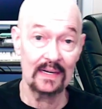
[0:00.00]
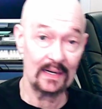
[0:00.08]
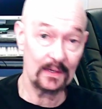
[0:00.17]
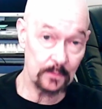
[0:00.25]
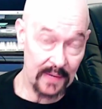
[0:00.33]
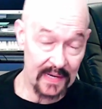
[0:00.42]

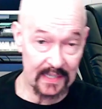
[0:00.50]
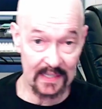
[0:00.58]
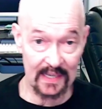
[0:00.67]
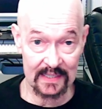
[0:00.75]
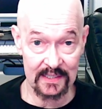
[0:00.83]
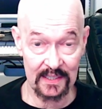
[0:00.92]

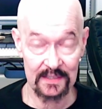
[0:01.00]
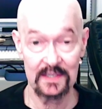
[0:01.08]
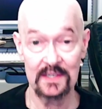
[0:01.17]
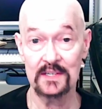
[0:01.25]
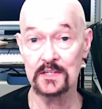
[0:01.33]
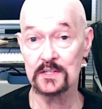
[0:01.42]
reconnect it
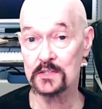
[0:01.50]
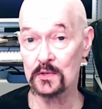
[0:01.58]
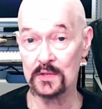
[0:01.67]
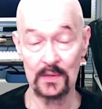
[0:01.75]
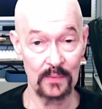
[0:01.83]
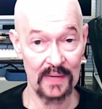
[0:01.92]
so
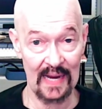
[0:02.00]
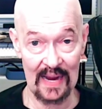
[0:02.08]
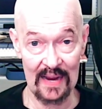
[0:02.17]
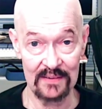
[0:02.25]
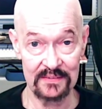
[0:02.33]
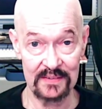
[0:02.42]
that we
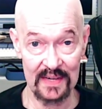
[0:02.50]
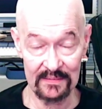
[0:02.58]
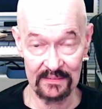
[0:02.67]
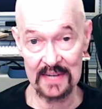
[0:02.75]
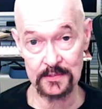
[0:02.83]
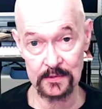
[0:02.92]
have a
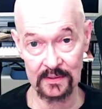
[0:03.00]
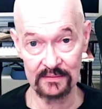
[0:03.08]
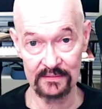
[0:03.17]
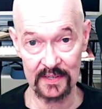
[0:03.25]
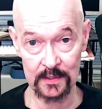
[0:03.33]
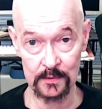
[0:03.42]
faster
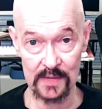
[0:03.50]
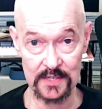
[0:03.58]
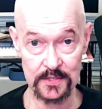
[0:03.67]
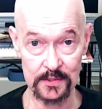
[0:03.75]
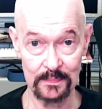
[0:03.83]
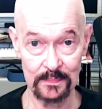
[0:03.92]
configuration.